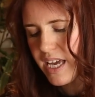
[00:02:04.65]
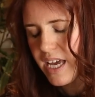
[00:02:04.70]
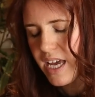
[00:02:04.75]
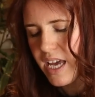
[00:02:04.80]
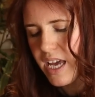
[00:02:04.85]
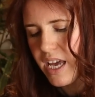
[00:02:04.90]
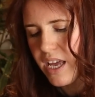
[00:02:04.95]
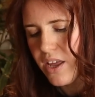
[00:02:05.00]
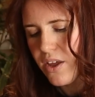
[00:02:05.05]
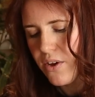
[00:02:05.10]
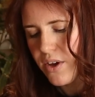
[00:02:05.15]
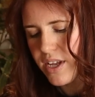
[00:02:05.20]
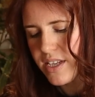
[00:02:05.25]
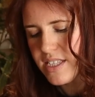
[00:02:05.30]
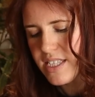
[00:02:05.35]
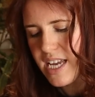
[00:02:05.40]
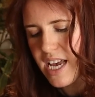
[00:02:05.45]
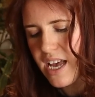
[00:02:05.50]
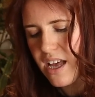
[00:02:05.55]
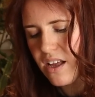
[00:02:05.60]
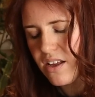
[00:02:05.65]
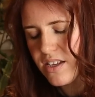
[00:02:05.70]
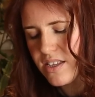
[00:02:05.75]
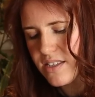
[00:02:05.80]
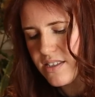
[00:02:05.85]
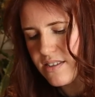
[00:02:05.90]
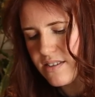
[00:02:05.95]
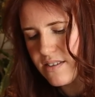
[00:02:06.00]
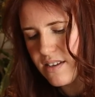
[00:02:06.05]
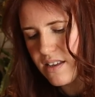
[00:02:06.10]
You can tell
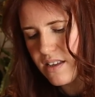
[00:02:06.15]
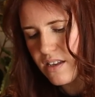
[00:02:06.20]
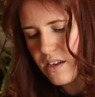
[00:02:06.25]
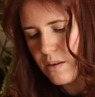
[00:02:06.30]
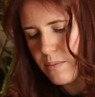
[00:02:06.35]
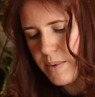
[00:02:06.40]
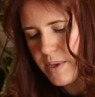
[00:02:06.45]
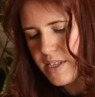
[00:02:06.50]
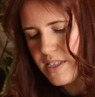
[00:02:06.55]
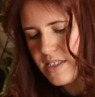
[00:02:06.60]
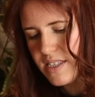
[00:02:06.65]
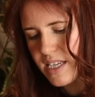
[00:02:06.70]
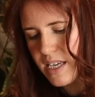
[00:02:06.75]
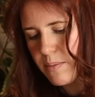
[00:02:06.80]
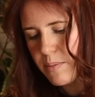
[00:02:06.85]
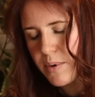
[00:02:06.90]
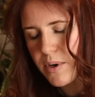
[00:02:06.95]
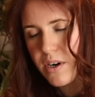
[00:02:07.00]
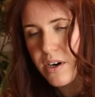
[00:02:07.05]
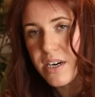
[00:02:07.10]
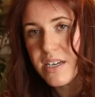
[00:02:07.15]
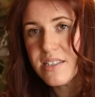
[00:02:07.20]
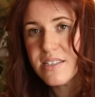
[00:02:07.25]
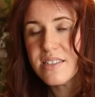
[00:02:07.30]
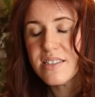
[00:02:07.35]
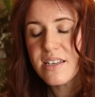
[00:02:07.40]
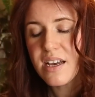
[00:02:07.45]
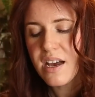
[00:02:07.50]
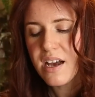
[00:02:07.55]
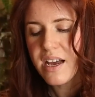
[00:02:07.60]
it's a little bit deeper in
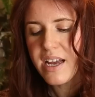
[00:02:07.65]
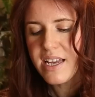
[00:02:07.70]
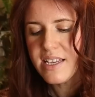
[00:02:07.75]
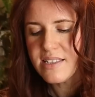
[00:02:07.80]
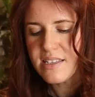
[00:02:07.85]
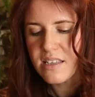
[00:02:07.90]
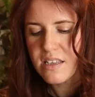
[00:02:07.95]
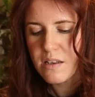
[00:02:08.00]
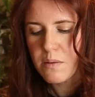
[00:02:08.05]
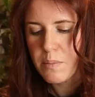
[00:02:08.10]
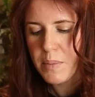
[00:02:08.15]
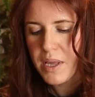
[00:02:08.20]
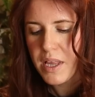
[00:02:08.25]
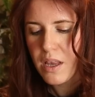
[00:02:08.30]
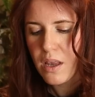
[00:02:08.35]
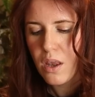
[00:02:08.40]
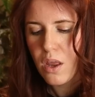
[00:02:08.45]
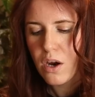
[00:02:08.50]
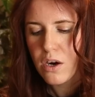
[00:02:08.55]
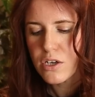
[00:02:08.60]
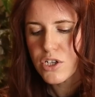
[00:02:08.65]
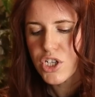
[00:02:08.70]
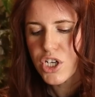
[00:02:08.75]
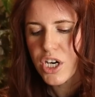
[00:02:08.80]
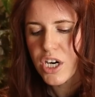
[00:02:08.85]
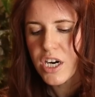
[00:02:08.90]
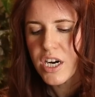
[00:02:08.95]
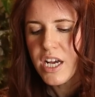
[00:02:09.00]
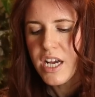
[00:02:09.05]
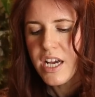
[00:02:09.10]
size, a little bit
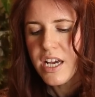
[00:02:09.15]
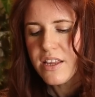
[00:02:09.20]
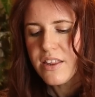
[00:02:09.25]
larger.